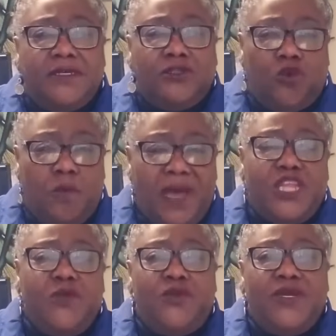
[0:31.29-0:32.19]
to
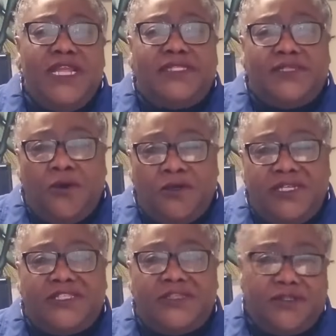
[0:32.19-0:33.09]
manipulate or
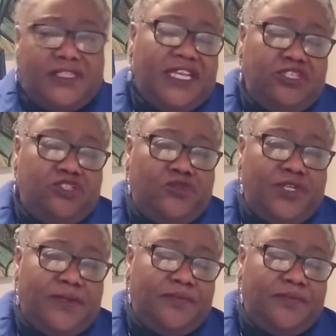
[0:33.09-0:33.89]
distort history?